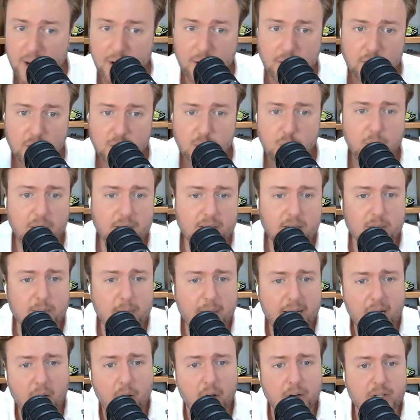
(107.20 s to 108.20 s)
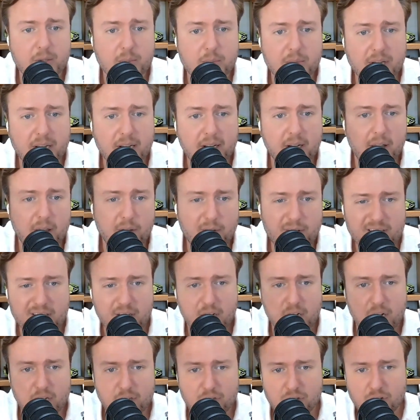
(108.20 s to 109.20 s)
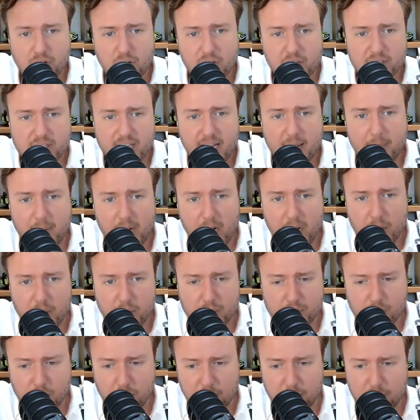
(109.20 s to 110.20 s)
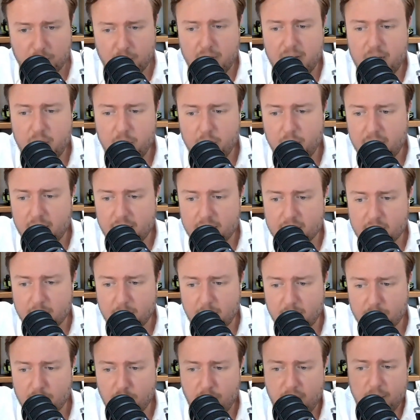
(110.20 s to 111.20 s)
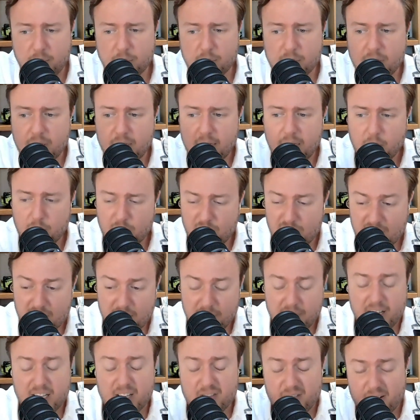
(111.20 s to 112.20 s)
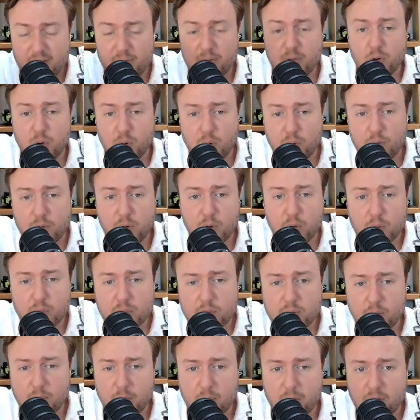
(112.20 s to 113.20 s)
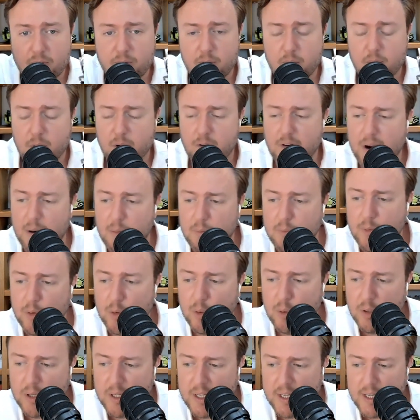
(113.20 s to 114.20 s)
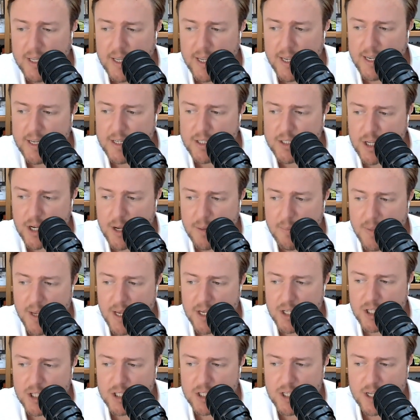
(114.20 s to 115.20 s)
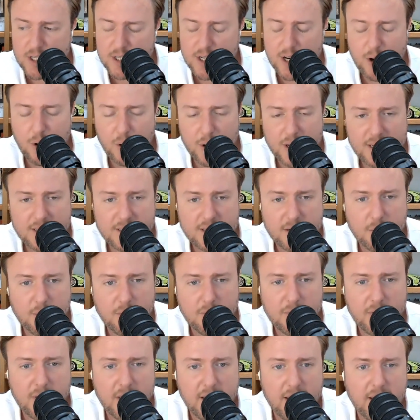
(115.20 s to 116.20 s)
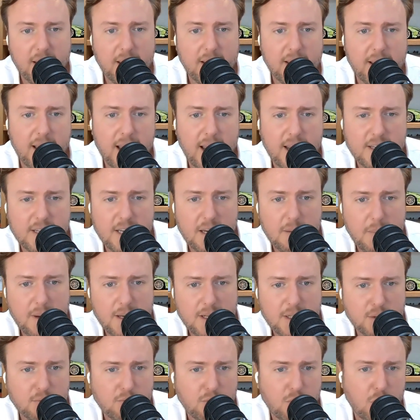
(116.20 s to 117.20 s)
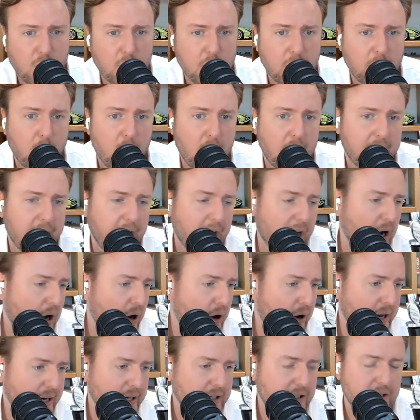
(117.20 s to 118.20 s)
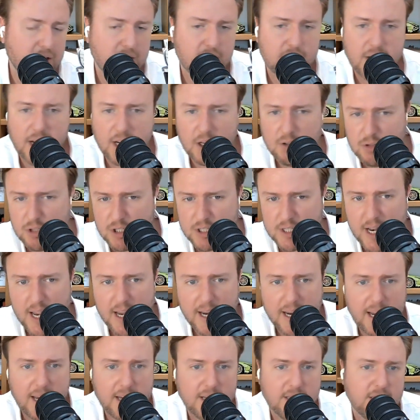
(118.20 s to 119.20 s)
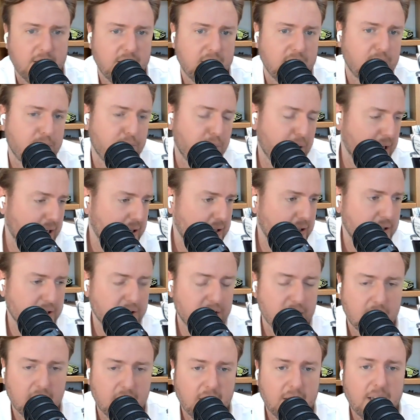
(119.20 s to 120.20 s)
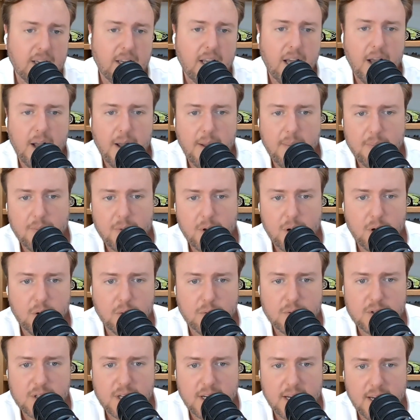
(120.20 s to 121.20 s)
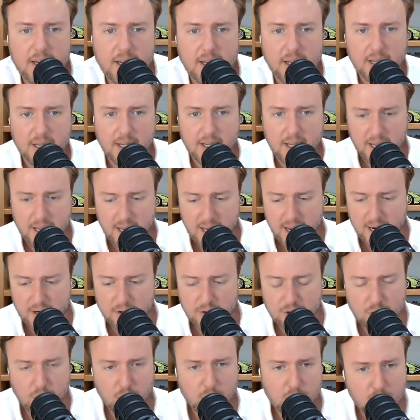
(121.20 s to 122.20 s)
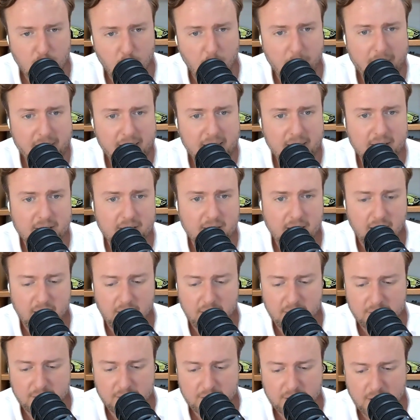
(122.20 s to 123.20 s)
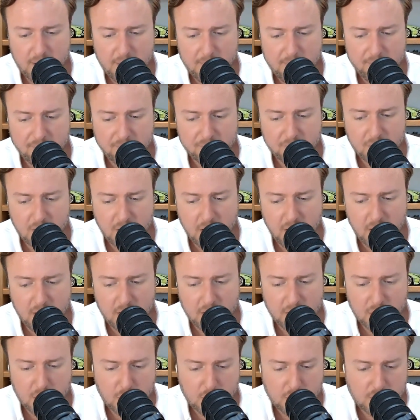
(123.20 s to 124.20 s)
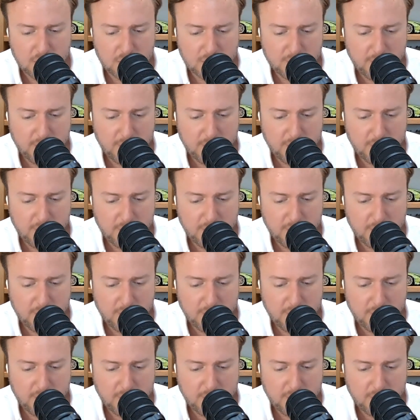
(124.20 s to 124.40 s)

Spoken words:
you can squeeze as many items in. And the reason I like to try and stay below sort of 3 units above ground, which is effectively floors from the ground floor, is it's a lot easier with the 18-meter rule and working at heights and secondary staircases, sprinklers. You can obviously introduce lobbies and use the